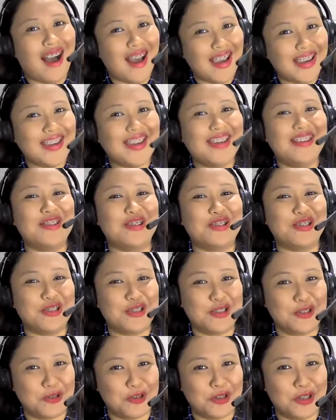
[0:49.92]
I can
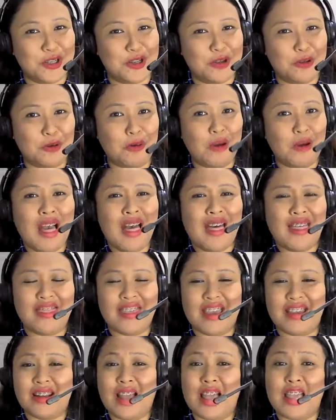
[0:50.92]
assure you
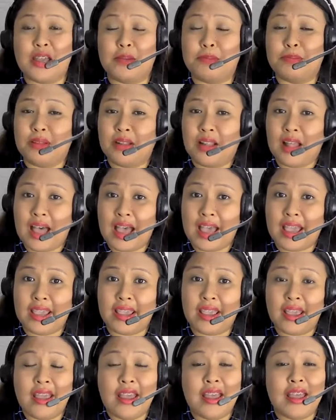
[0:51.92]
that I
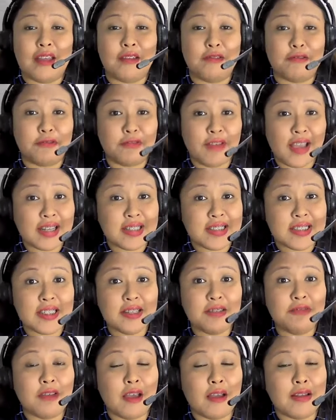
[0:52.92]
apply
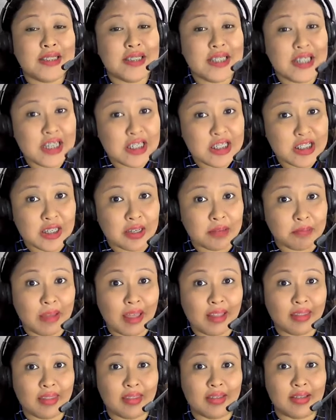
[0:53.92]
effective teaching
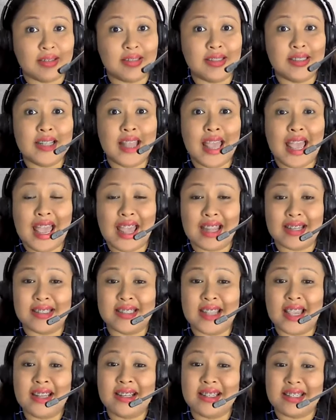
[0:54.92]
methods
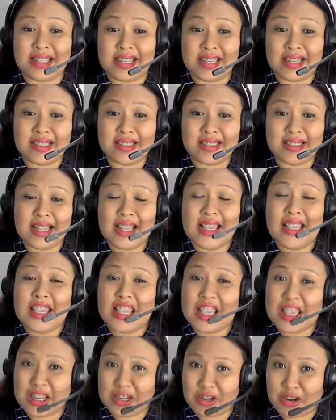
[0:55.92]
and techniques
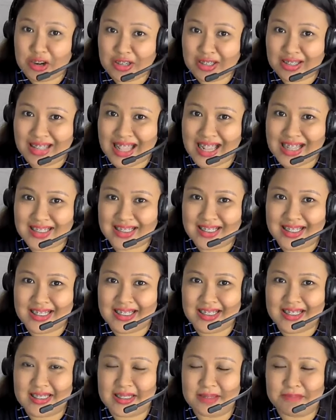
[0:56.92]
in our
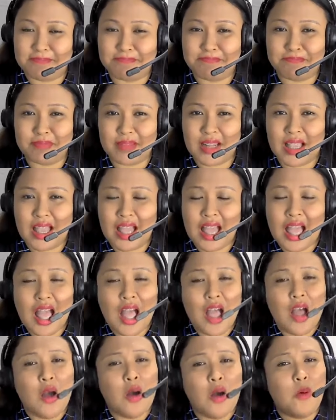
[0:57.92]
classes.
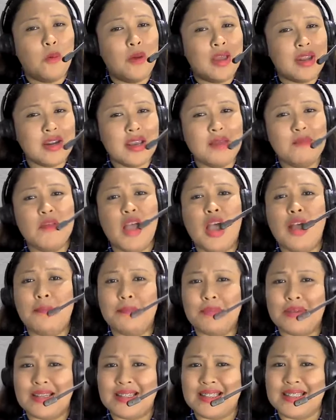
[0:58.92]
When I'm
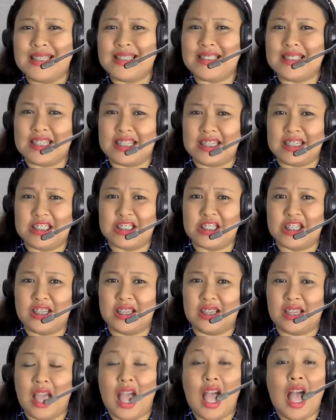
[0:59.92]
not busy
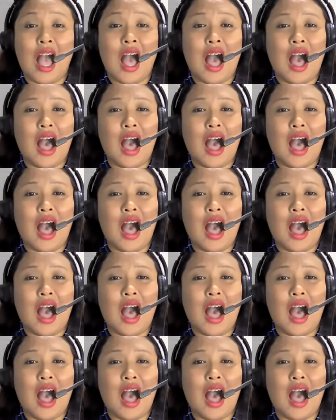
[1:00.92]
teaching,